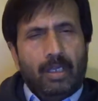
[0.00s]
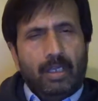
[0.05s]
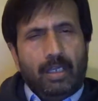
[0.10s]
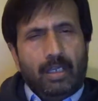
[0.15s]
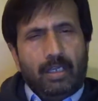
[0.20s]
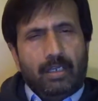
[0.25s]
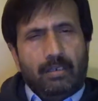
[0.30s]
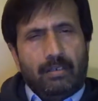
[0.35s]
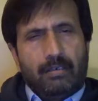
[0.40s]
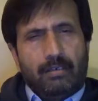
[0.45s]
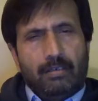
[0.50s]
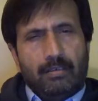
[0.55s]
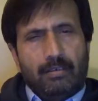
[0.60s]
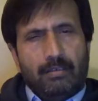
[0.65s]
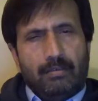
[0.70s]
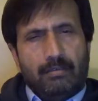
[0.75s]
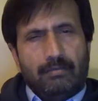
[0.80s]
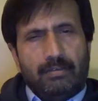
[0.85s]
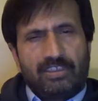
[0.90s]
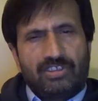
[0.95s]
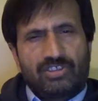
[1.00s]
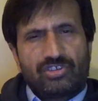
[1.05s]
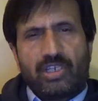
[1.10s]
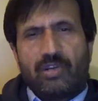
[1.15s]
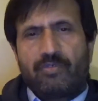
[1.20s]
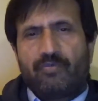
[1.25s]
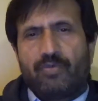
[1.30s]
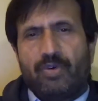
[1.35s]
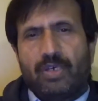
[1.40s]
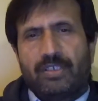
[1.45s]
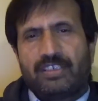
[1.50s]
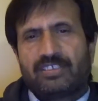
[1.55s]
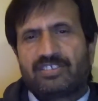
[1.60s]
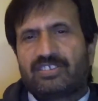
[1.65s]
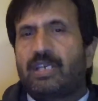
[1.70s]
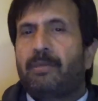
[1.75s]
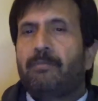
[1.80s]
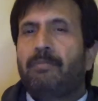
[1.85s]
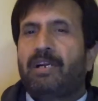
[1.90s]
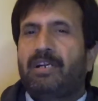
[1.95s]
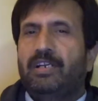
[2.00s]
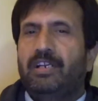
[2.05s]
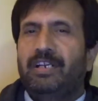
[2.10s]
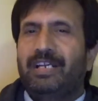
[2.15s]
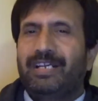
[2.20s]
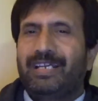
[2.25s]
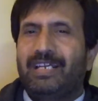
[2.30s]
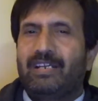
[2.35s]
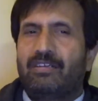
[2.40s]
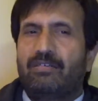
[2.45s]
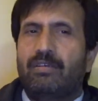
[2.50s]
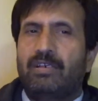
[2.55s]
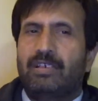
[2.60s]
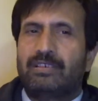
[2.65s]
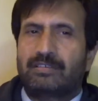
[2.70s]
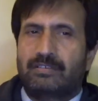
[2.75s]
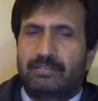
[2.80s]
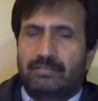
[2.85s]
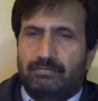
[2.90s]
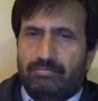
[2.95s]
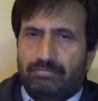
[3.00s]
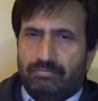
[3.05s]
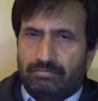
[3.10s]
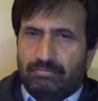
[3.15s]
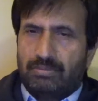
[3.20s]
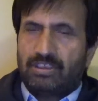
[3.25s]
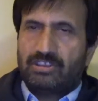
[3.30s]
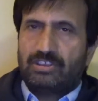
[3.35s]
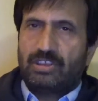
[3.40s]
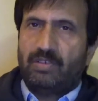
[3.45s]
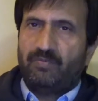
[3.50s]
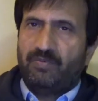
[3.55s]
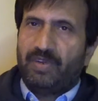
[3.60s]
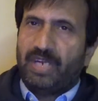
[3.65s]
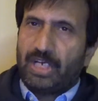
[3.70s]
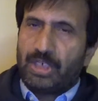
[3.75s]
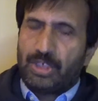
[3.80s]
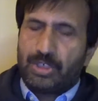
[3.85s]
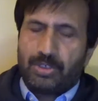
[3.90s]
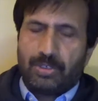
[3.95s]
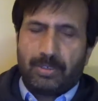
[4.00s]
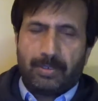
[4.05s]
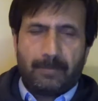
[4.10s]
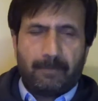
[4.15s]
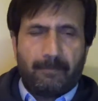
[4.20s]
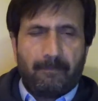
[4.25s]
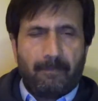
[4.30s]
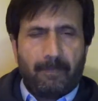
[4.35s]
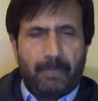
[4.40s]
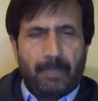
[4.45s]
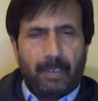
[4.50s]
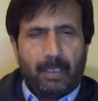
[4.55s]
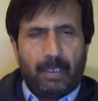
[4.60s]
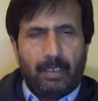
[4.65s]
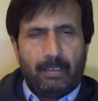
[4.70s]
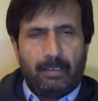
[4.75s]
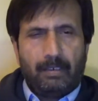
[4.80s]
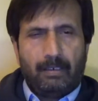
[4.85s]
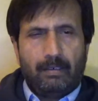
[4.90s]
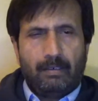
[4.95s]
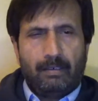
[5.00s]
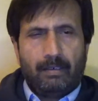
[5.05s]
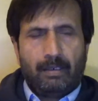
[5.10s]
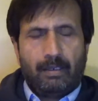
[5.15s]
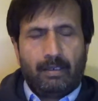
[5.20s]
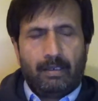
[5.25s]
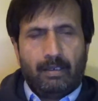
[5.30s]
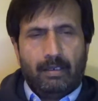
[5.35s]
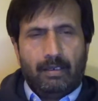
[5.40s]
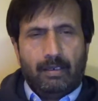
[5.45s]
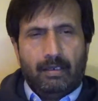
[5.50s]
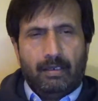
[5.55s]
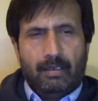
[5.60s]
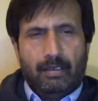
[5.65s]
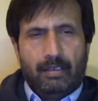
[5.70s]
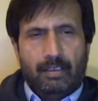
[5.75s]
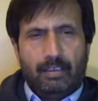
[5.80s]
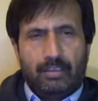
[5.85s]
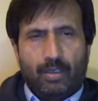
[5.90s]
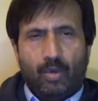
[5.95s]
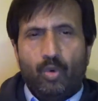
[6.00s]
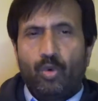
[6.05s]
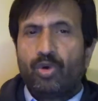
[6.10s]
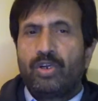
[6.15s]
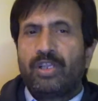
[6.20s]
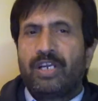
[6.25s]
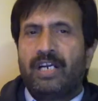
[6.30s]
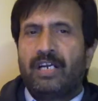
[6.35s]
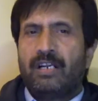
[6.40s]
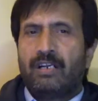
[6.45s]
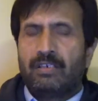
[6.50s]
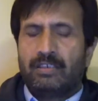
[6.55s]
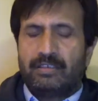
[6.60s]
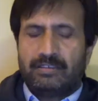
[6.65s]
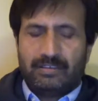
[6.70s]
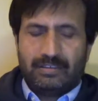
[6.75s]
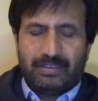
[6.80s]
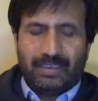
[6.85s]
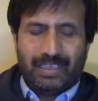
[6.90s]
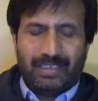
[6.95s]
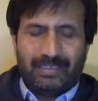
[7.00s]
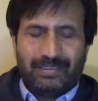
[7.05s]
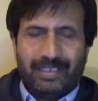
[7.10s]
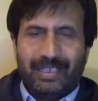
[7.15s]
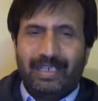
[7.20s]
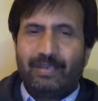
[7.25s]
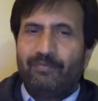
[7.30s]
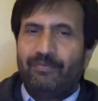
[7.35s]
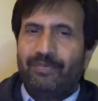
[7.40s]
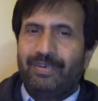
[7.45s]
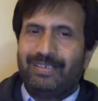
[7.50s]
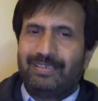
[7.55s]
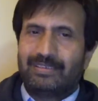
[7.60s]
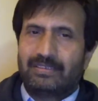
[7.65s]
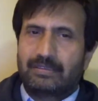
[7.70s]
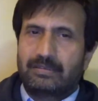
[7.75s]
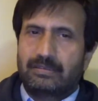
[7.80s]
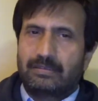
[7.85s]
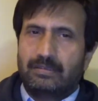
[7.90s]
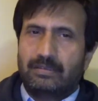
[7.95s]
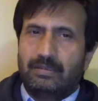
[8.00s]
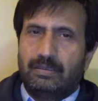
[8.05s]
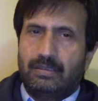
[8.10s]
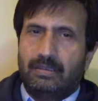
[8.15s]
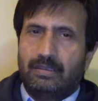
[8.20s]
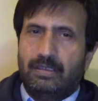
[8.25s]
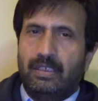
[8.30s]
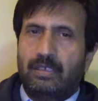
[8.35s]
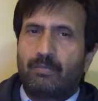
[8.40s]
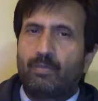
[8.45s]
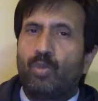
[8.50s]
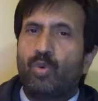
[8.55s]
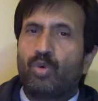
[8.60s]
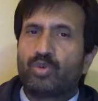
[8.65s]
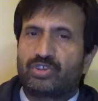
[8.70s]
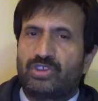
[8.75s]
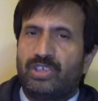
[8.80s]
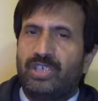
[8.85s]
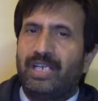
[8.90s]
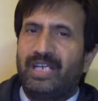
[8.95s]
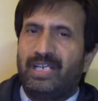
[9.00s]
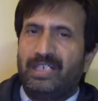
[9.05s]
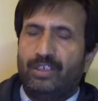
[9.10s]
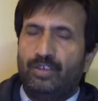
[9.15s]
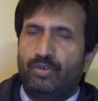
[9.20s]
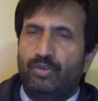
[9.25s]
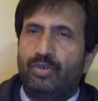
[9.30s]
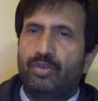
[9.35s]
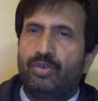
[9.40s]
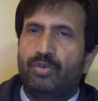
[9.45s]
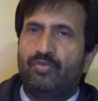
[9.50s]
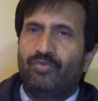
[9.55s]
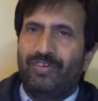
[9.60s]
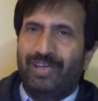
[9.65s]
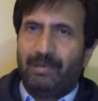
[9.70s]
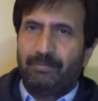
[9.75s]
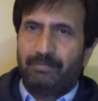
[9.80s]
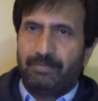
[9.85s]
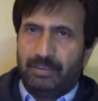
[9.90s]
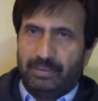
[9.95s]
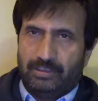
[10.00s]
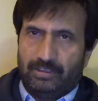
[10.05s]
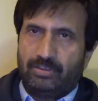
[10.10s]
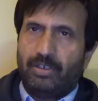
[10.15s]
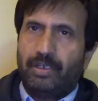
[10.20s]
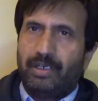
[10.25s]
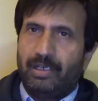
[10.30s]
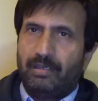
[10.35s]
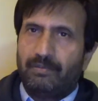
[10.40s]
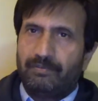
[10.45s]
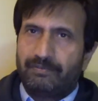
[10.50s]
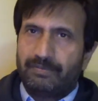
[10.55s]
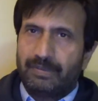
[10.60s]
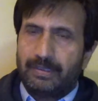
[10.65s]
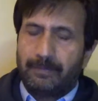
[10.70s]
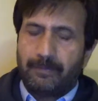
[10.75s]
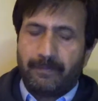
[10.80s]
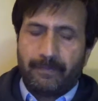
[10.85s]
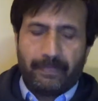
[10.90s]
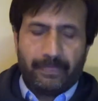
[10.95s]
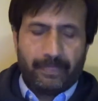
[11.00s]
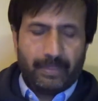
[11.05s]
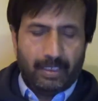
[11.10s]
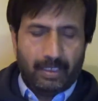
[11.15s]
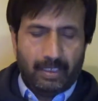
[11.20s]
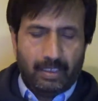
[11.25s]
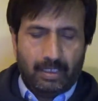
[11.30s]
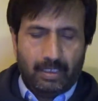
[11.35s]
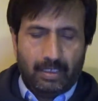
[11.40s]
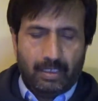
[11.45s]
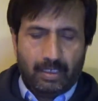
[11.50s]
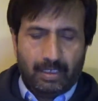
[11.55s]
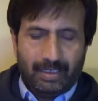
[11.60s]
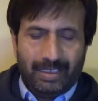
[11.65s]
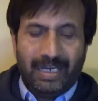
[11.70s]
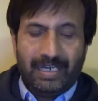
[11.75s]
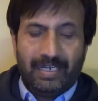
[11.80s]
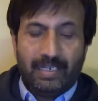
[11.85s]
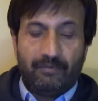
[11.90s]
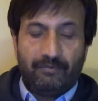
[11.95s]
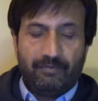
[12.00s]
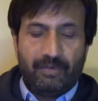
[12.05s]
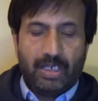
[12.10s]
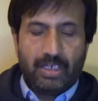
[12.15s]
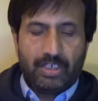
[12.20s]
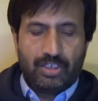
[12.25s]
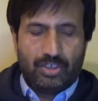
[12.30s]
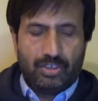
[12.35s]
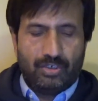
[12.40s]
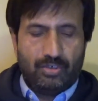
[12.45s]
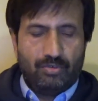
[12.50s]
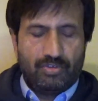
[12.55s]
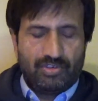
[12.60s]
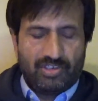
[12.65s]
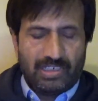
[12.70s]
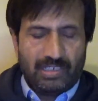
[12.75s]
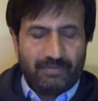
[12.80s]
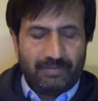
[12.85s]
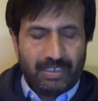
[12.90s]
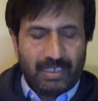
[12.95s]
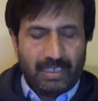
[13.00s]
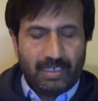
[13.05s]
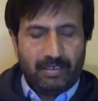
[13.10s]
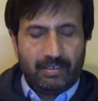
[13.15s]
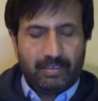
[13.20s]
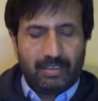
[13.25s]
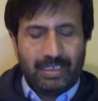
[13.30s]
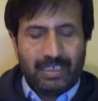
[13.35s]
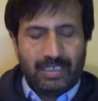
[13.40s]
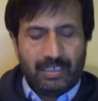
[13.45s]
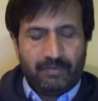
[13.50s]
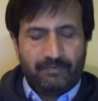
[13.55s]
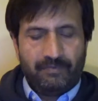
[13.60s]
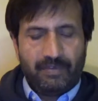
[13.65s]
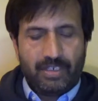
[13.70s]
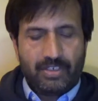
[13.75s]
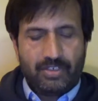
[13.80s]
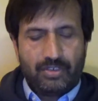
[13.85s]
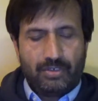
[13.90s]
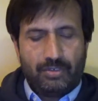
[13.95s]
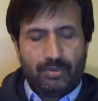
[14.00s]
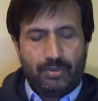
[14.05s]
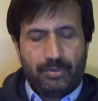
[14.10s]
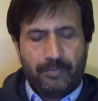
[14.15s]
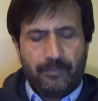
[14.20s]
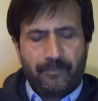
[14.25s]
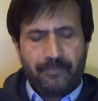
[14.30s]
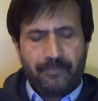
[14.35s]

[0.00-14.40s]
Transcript: and uh, the staph or the staph bacteria can cause this infection and uh, the older adults and the infants are most likely to develop this kind of uh, gland infection, you know, salivary gland, gland infection, you know.